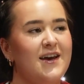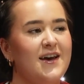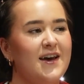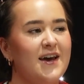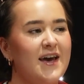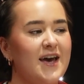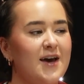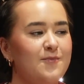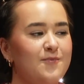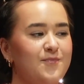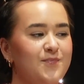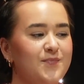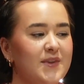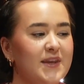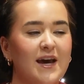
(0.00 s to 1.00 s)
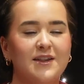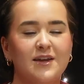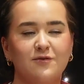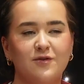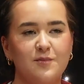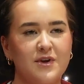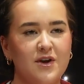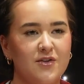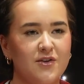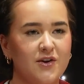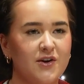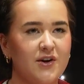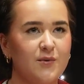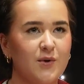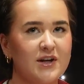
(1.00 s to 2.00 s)
And then from the
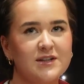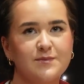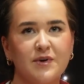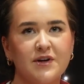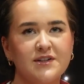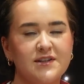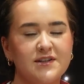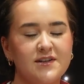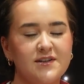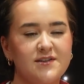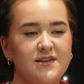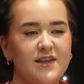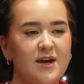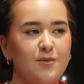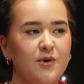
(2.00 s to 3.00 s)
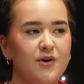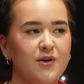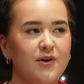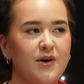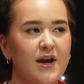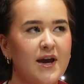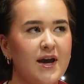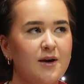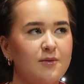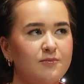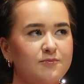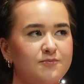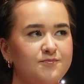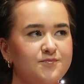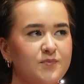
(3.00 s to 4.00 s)
other work experiences, they were
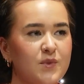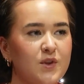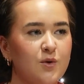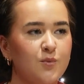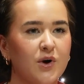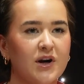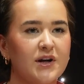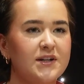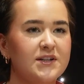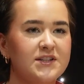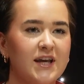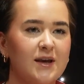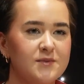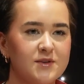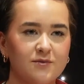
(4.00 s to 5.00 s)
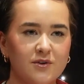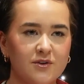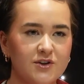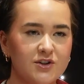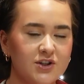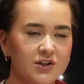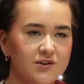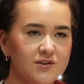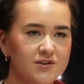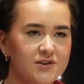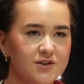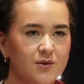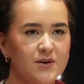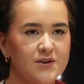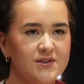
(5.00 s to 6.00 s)
working in teams of other students.
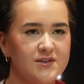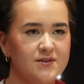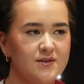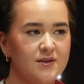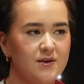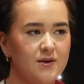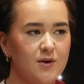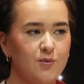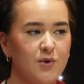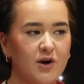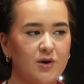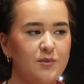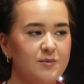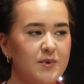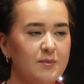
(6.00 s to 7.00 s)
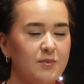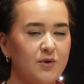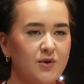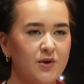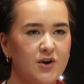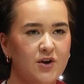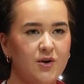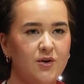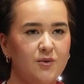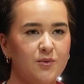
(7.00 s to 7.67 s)
So I was working with people who were